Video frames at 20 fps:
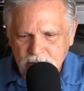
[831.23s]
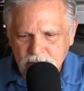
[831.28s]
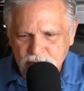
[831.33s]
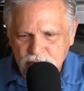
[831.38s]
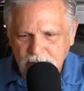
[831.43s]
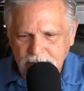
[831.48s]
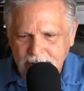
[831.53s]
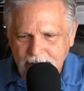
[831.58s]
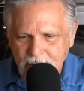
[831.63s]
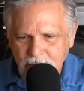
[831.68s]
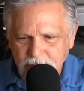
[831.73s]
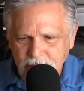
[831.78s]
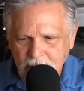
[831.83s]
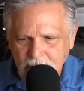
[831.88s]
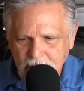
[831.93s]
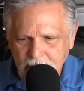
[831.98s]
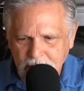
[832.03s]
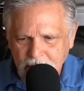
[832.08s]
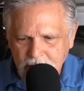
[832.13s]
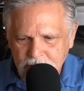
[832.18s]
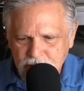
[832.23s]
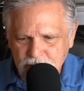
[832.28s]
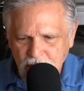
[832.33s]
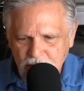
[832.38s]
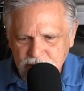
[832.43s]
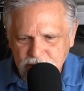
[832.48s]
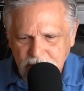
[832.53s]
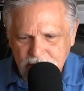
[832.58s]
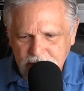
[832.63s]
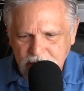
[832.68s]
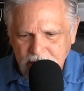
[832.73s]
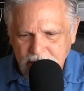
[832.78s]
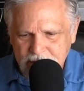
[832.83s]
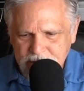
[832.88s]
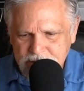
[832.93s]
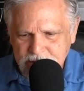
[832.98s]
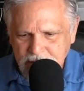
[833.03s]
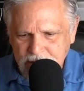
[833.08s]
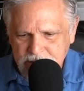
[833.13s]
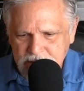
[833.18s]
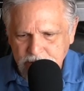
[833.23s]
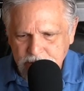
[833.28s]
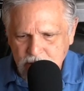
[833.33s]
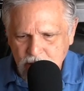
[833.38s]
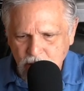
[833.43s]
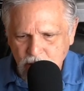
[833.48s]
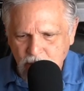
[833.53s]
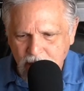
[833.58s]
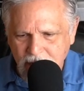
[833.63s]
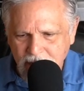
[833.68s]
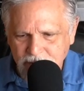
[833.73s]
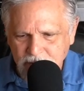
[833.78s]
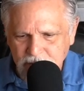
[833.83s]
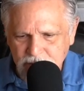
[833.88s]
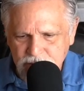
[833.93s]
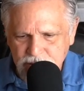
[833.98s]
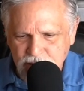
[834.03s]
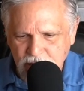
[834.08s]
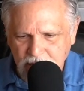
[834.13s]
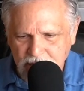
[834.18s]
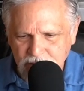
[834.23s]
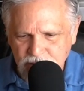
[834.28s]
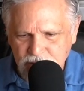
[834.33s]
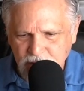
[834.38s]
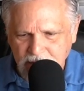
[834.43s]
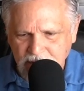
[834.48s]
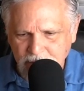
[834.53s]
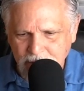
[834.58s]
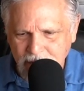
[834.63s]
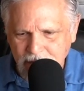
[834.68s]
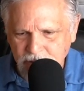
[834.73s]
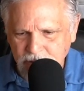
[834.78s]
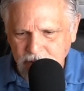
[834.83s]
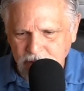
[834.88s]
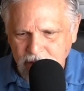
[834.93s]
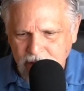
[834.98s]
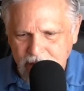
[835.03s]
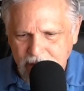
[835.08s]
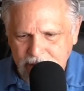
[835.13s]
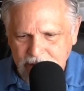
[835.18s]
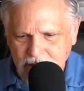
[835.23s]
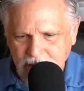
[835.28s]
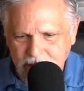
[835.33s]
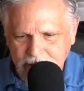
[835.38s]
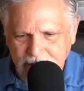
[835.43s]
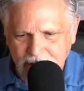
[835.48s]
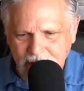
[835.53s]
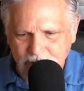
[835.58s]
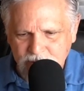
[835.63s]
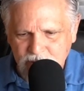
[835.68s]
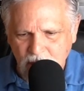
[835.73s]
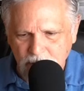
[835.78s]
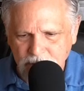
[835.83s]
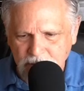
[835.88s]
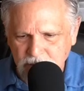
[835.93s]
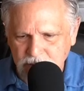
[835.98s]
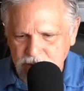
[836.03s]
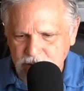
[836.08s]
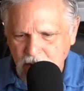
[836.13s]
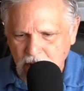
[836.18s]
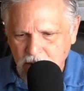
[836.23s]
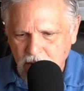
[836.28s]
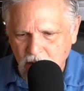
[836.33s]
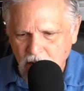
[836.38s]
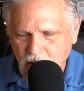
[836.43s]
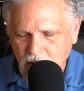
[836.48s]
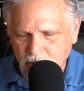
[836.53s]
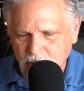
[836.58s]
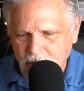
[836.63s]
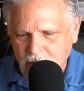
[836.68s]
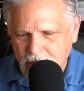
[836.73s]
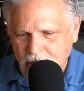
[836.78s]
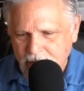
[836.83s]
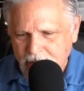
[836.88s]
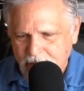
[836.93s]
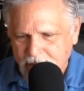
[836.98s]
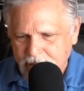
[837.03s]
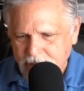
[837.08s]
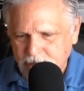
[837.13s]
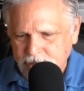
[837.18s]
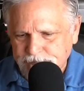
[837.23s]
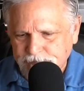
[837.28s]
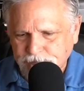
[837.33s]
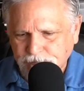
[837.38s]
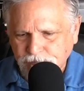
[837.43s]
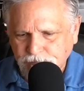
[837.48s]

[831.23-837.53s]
Check out uh, Josh has uh, some new arrivals. Check check them out at cunninghamtropicals.com and